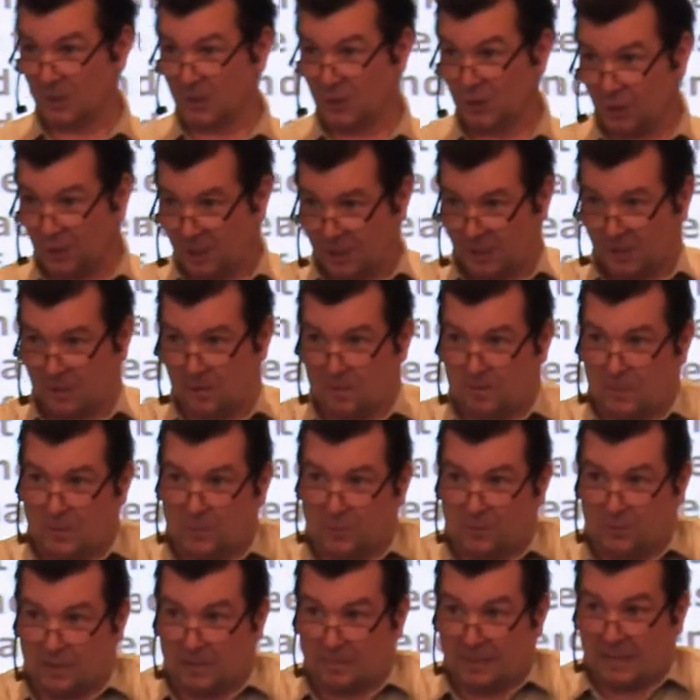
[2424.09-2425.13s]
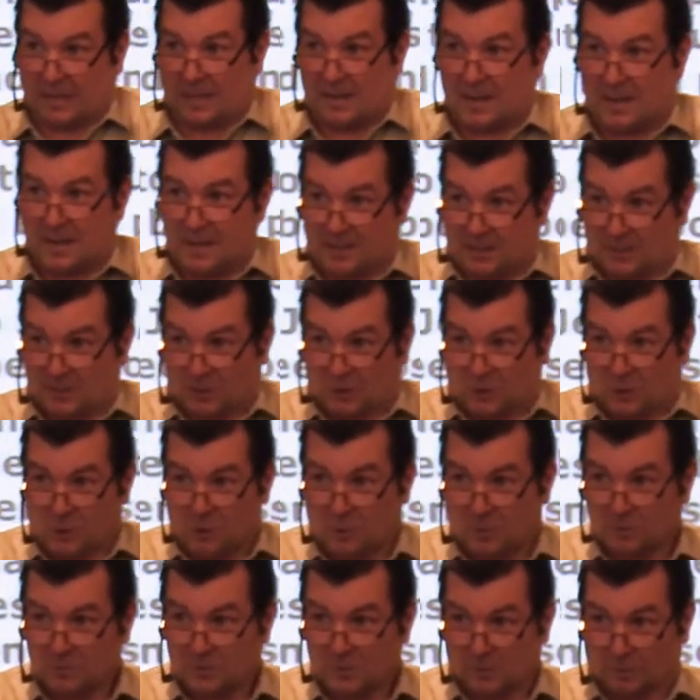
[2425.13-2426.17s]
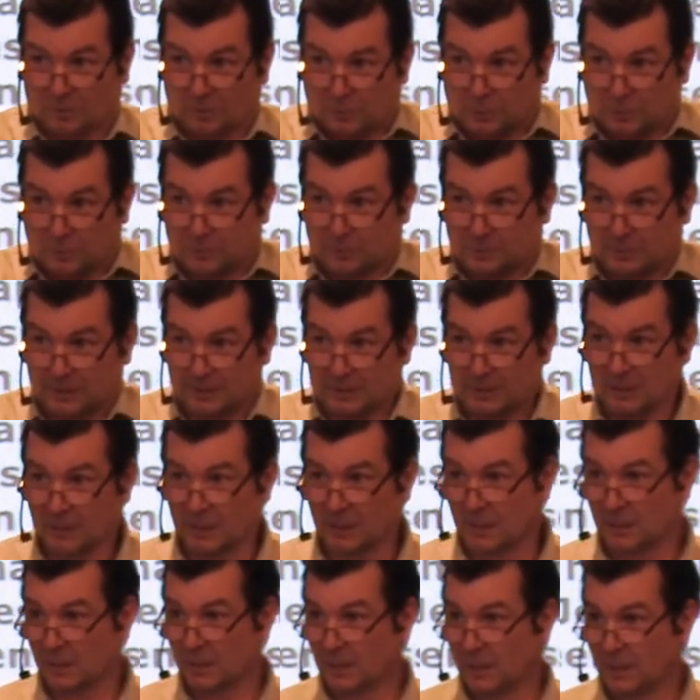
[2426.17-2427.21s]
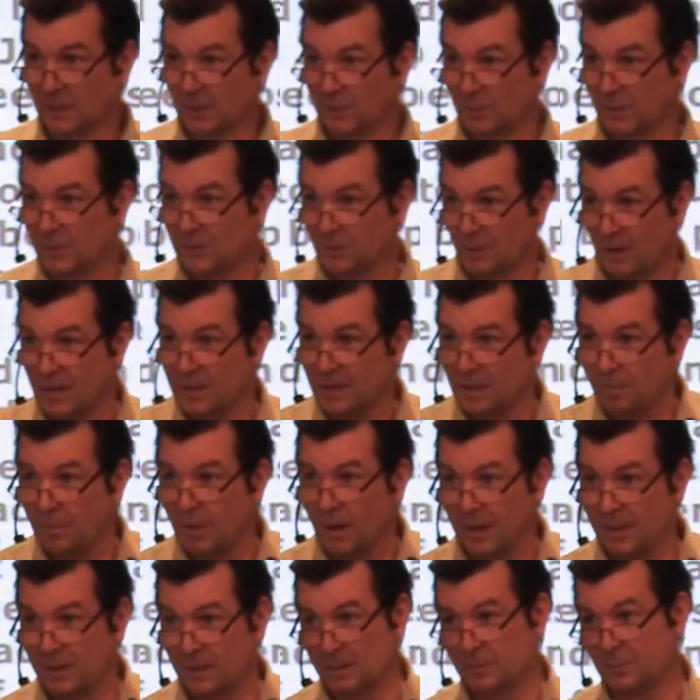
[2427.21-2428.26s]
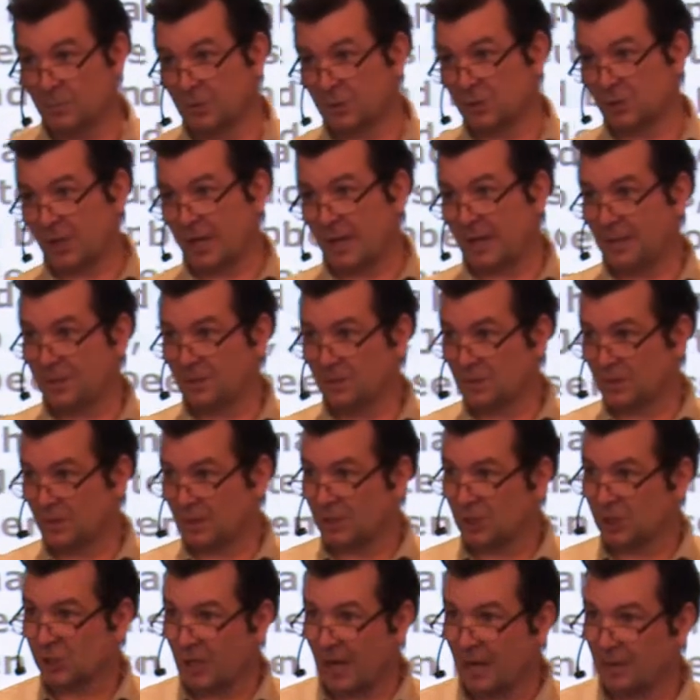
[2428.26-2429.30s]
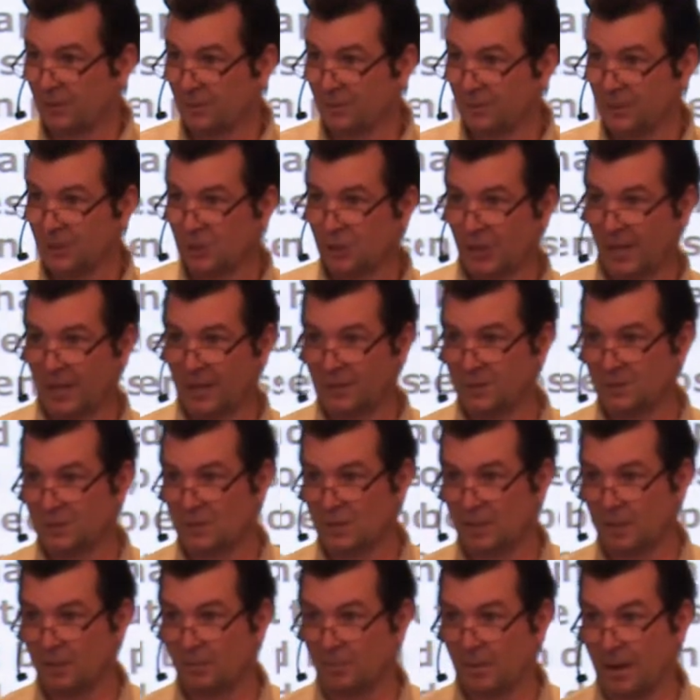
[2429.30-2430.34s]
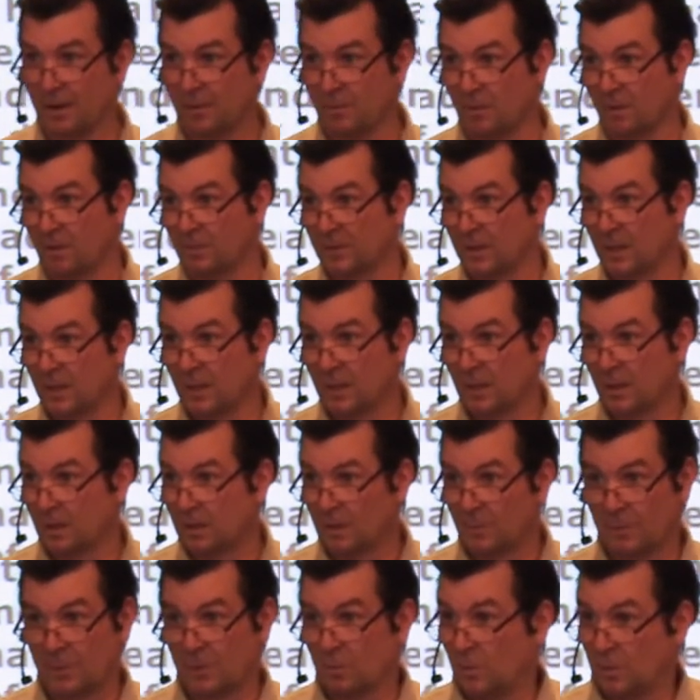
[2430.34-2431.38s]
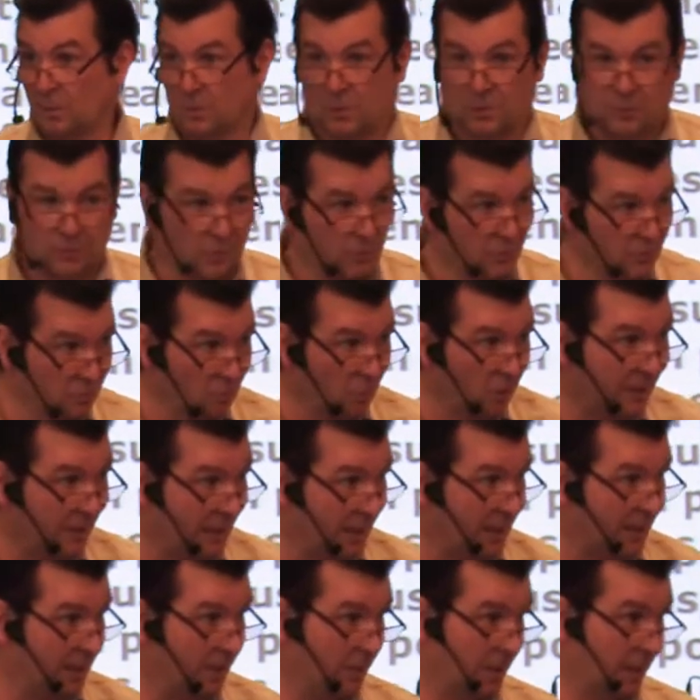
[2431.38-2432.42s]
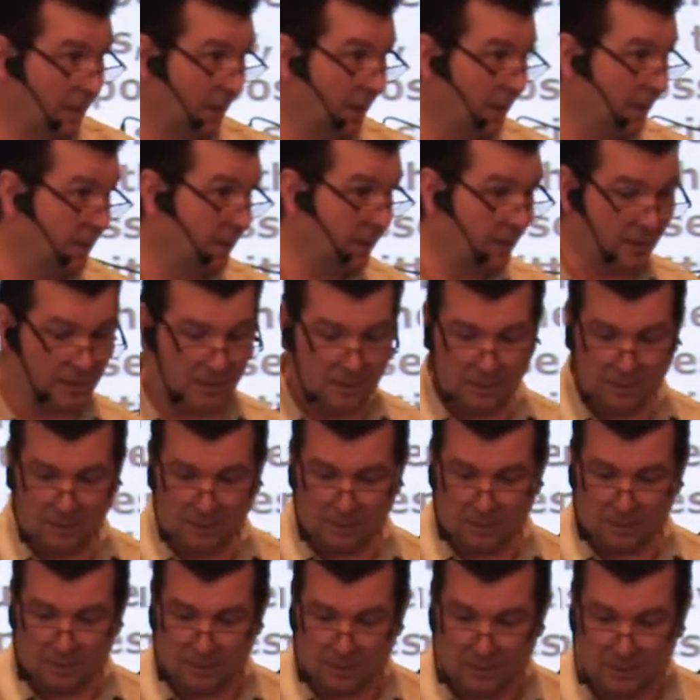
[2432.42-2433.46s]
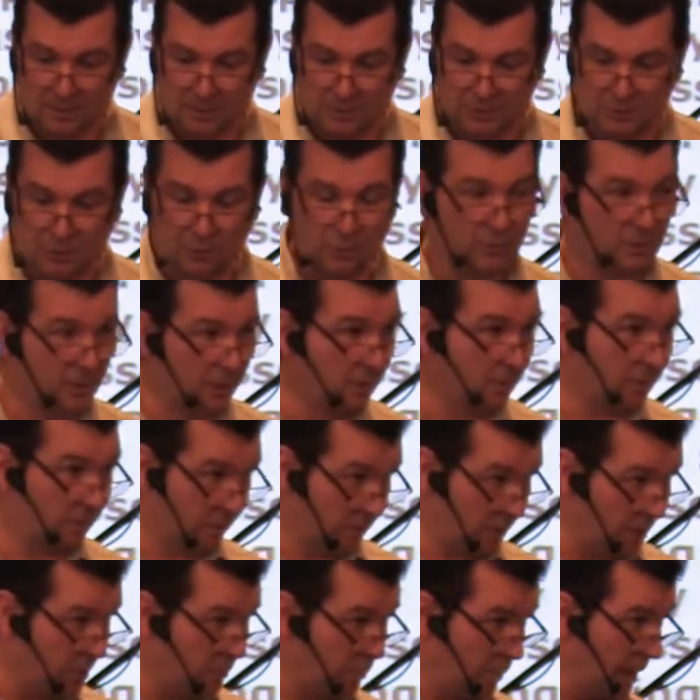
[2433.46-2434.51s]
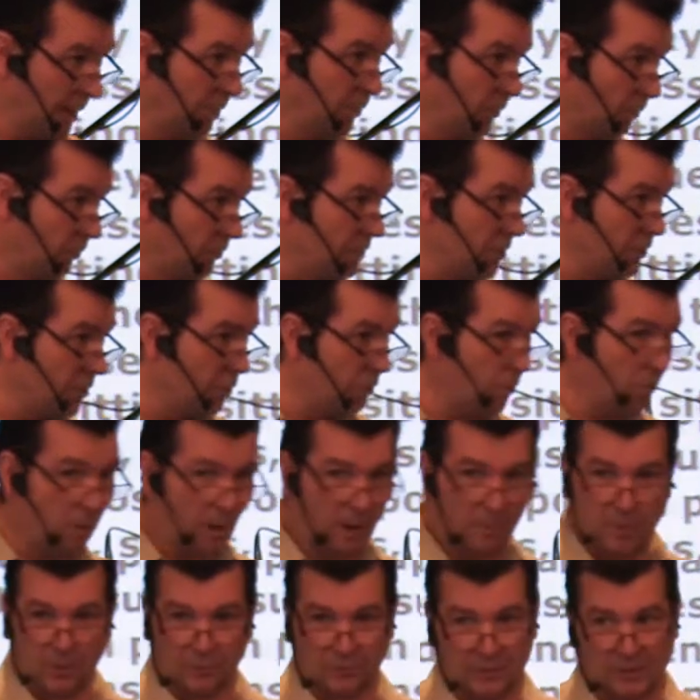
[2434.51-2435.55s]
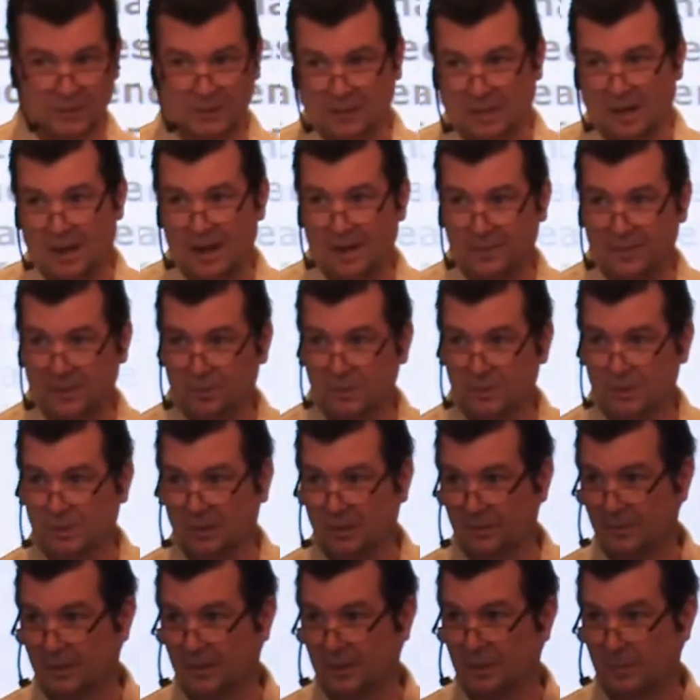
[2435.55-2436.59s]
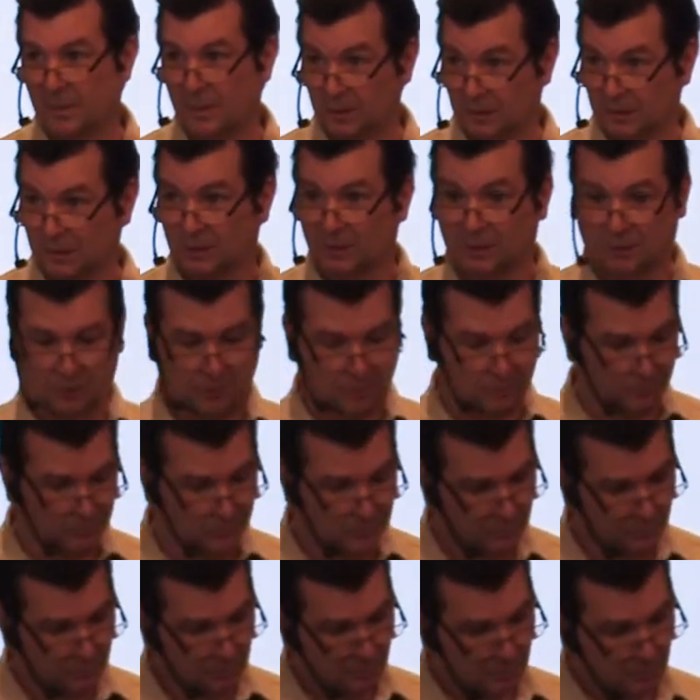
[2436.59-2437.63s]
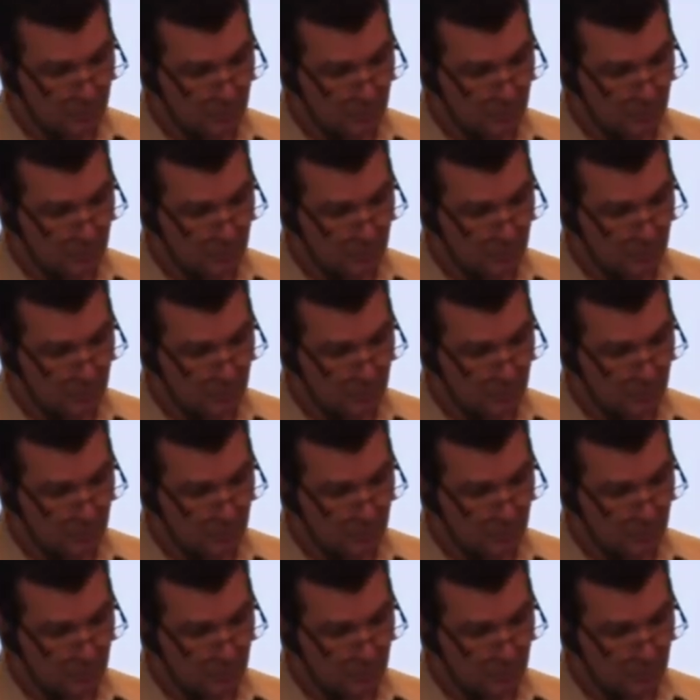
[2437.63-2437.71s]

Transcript: Did you hear about that guy at the tombs? Ooh, he, we tried to bind him with chains and he shattered the chains and he ran off. Who knows what he, he did? So these people knew about this guy that was living amongst the tombs.